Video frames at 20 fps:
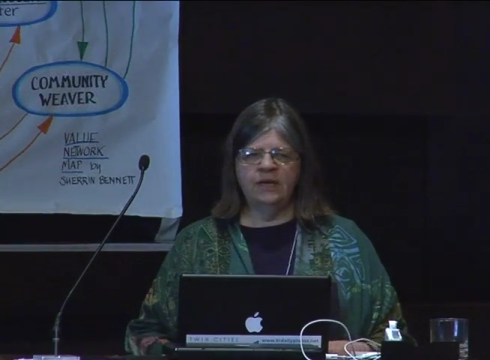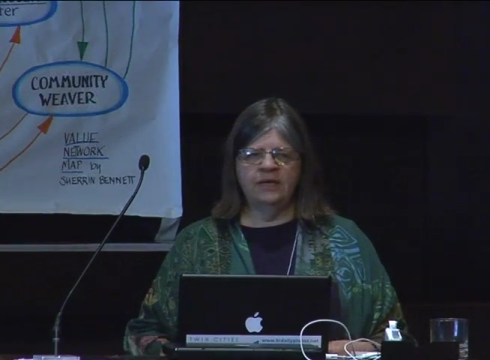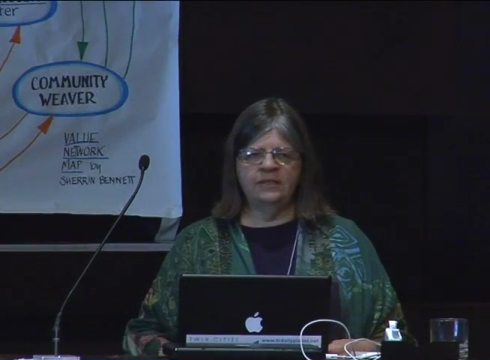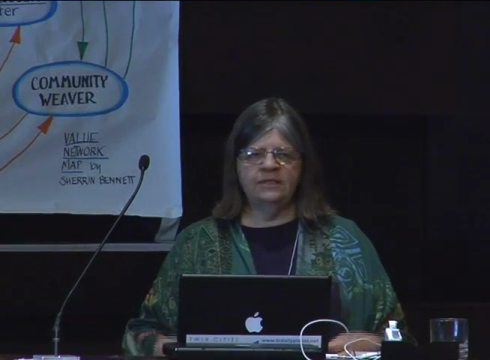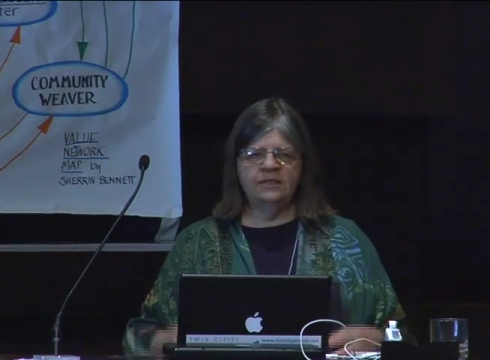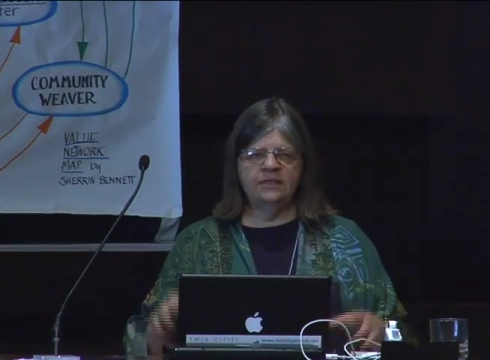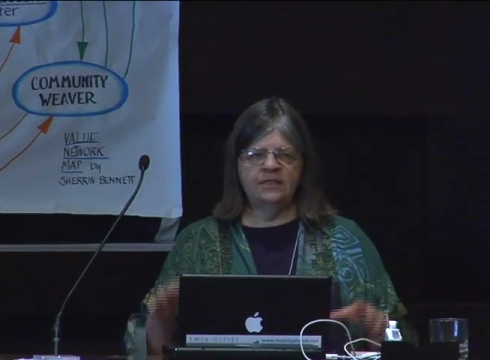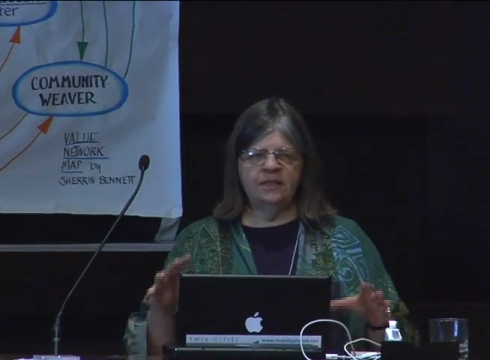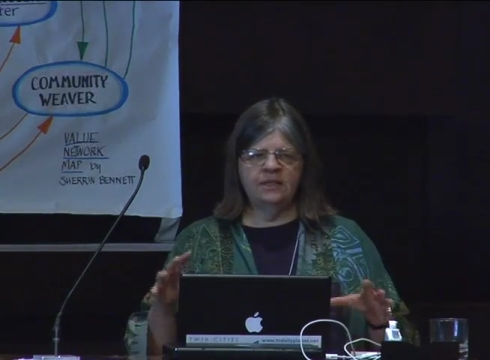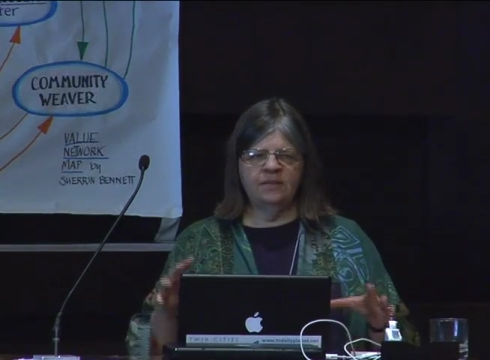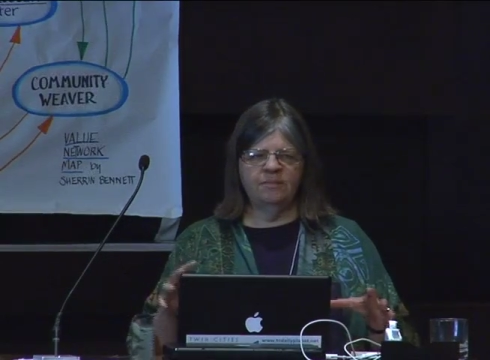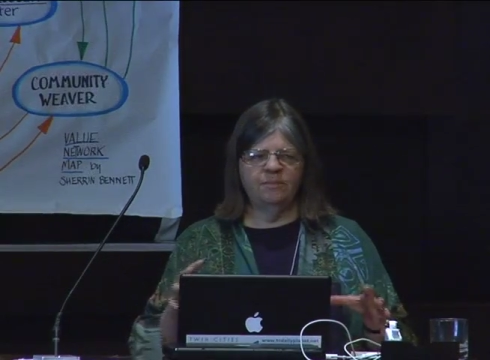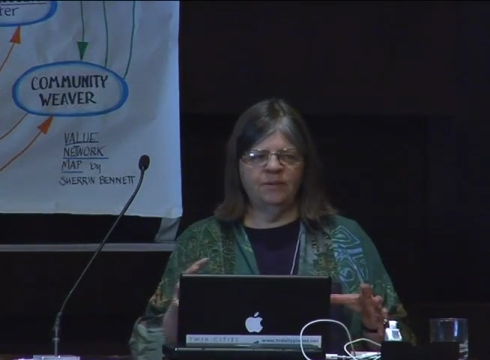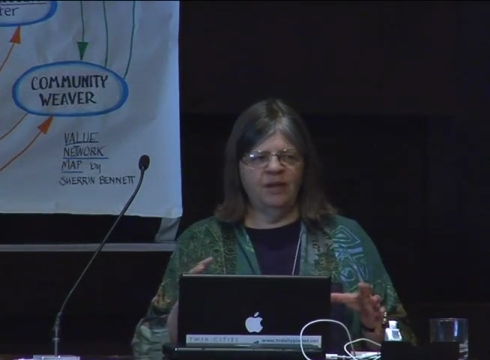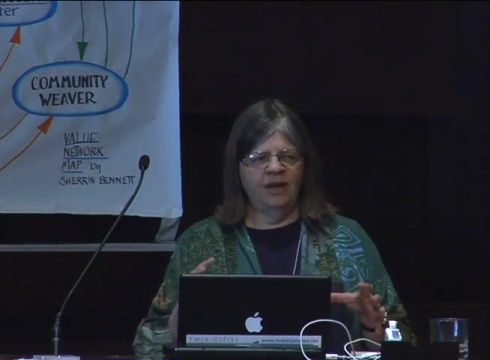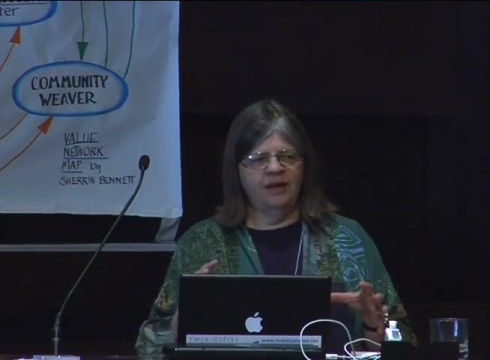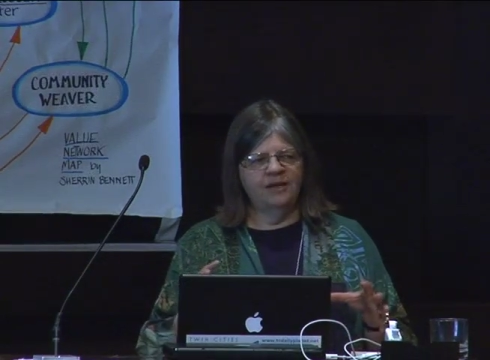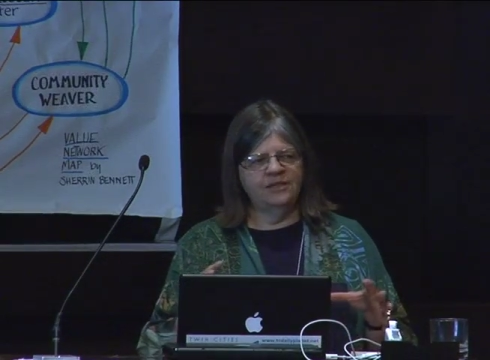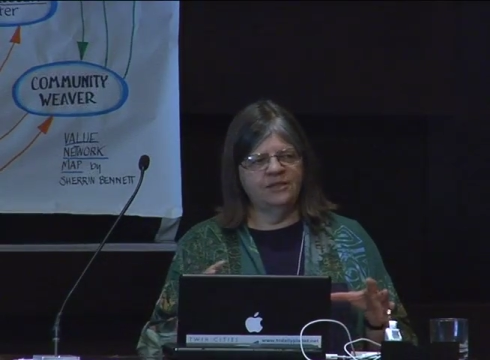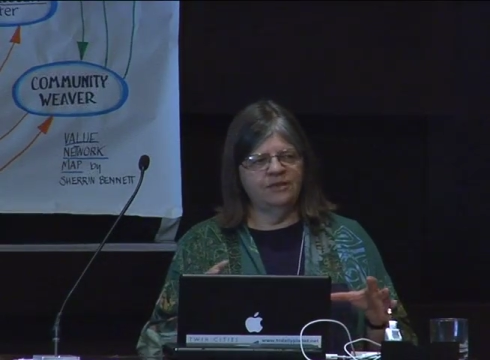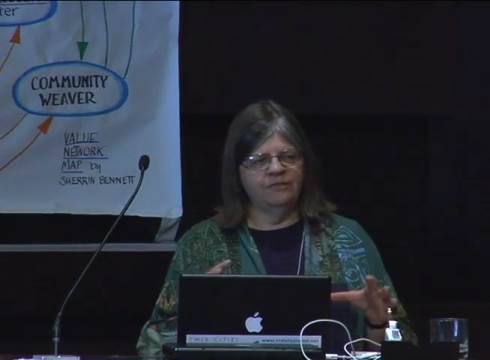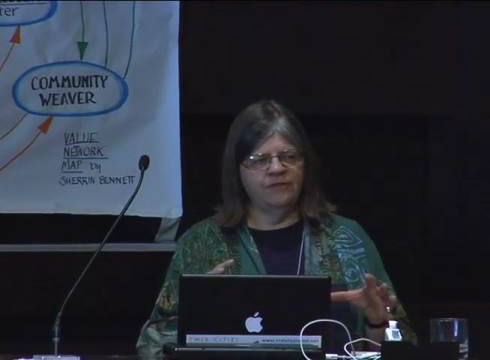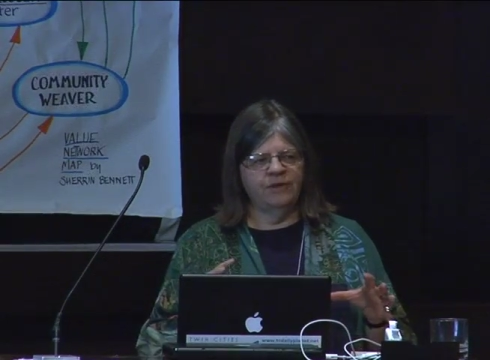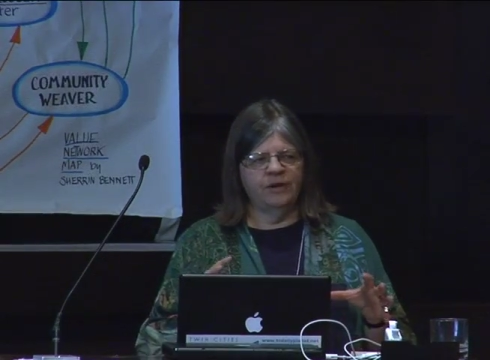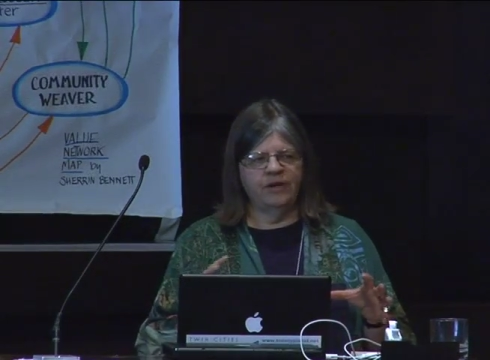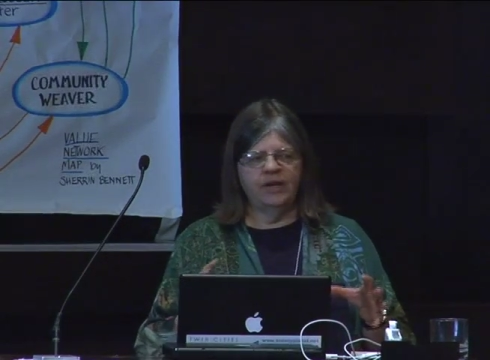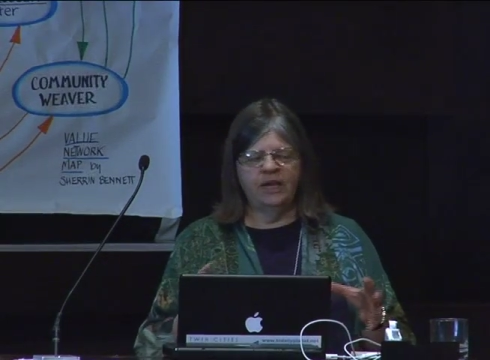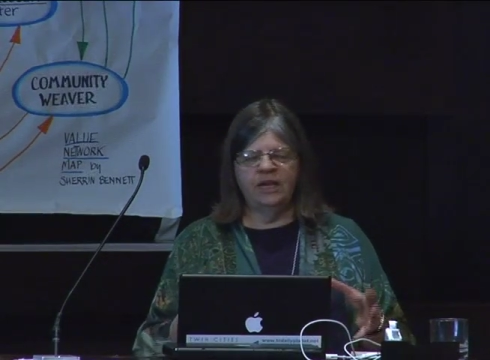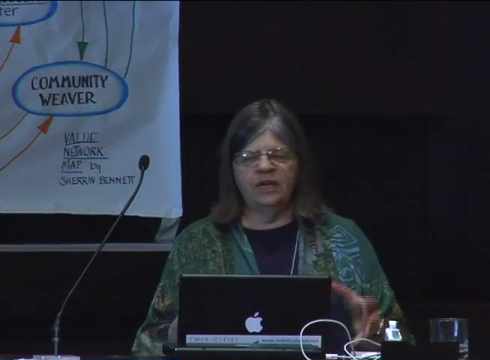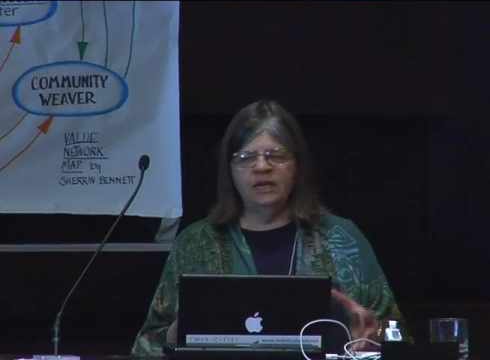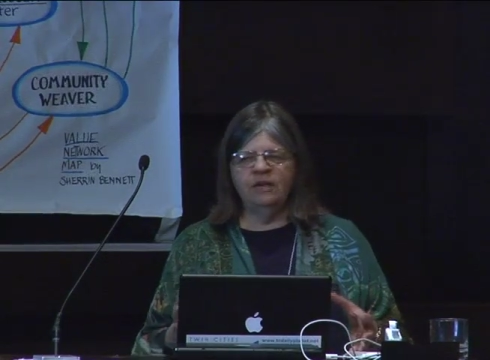sites is that the blogs are very